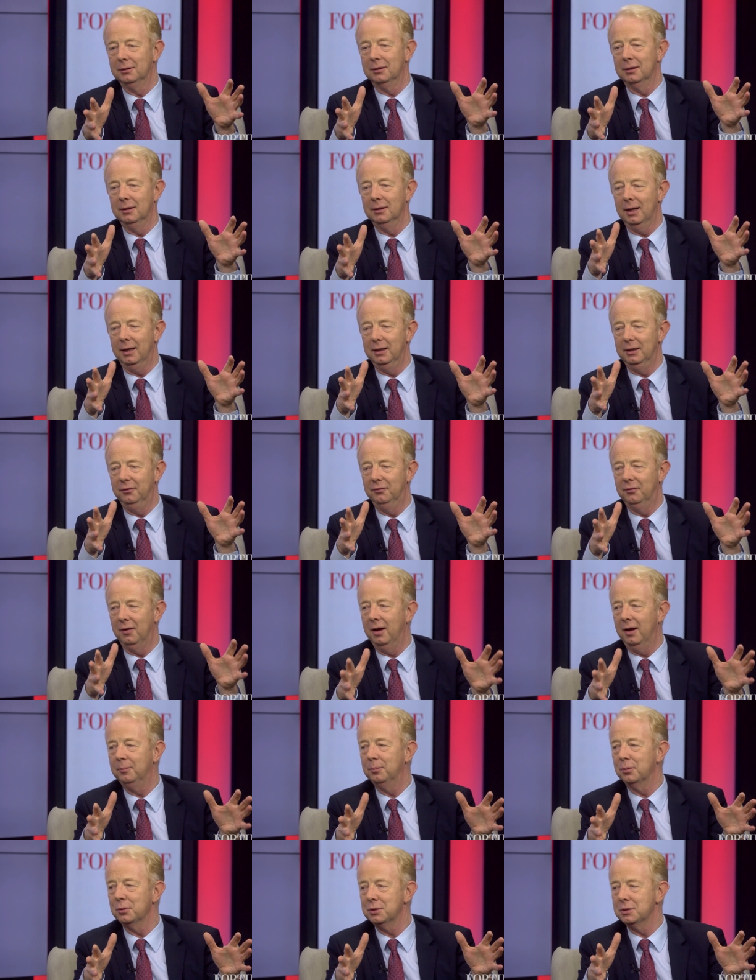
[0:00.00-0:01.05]
that the
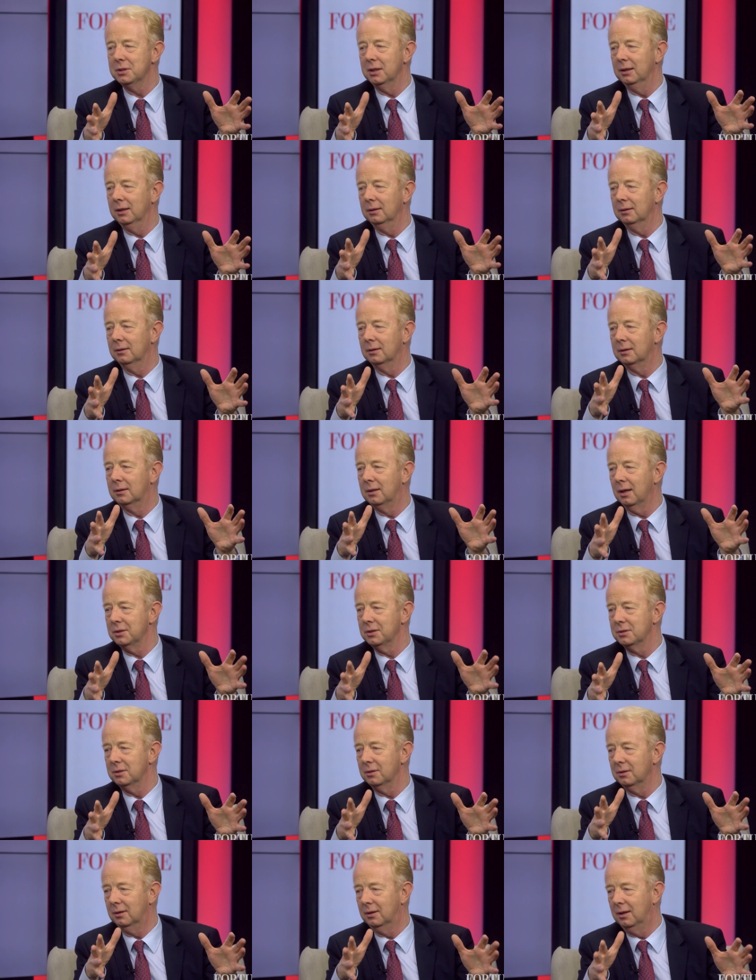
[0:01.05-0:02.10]
95%
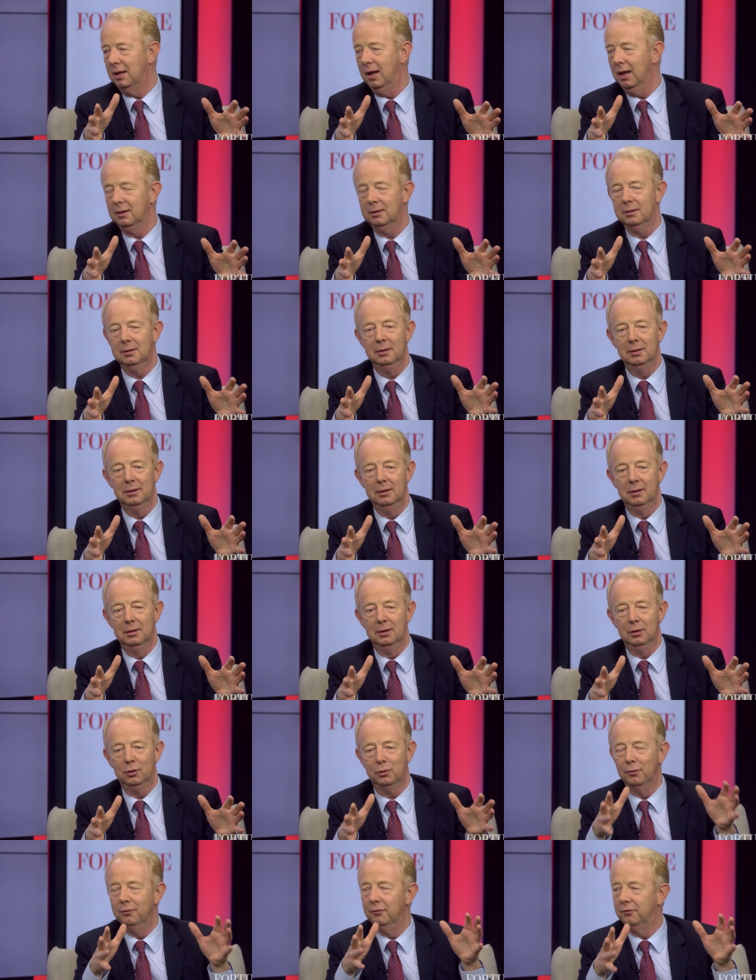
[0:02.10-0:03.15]
doesn't get
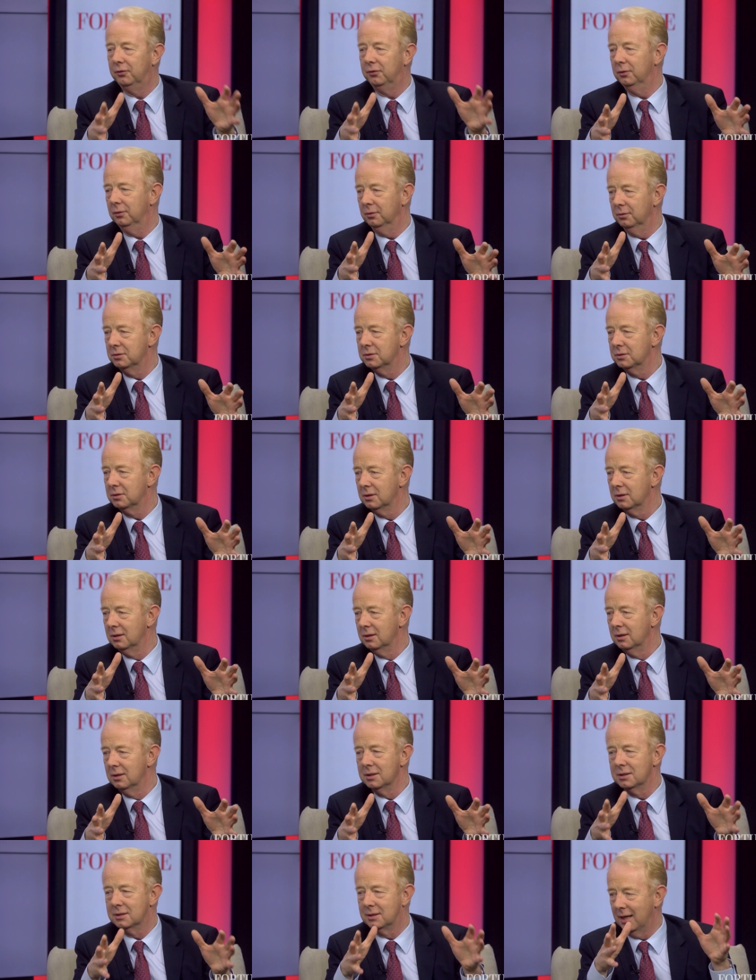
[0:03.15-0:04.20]
confused,
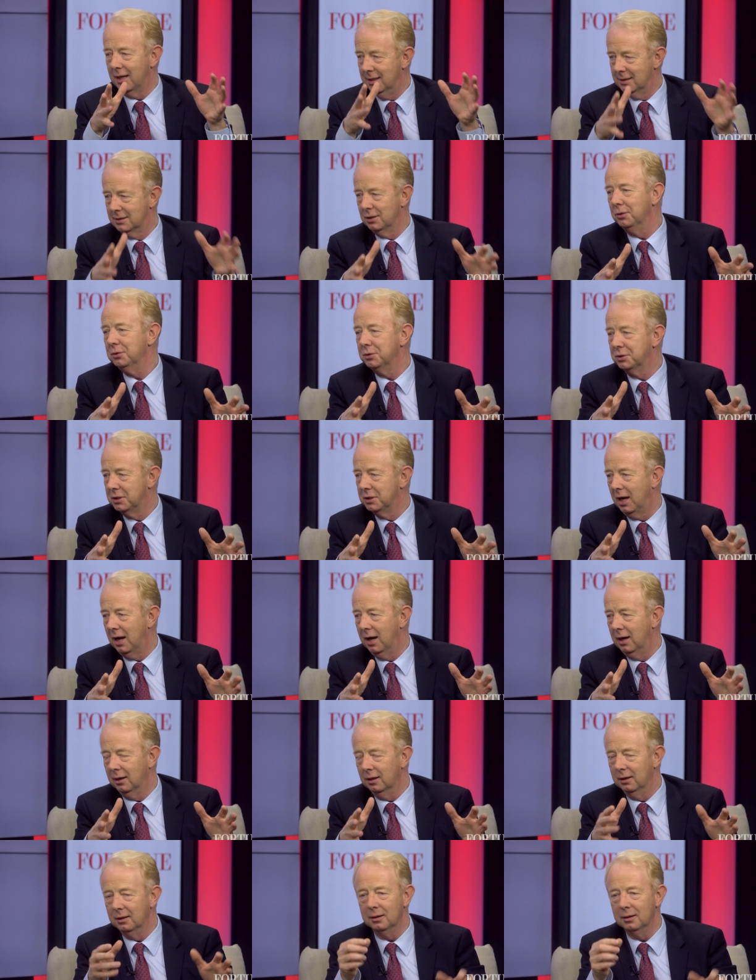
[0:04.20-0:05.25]
stays on
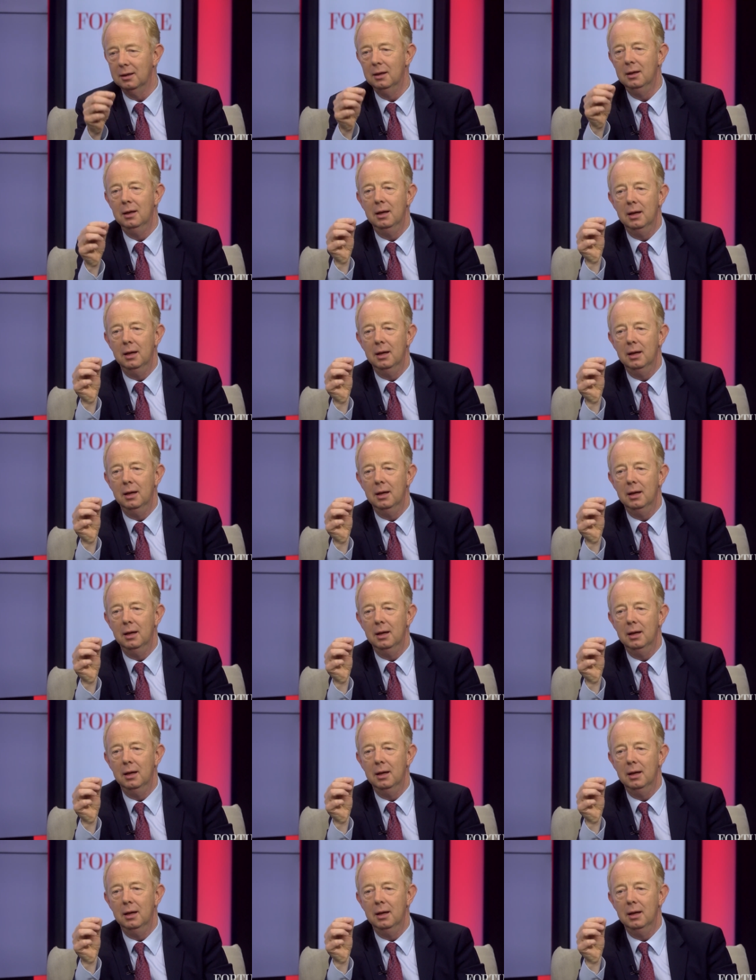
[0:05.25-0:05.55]
target.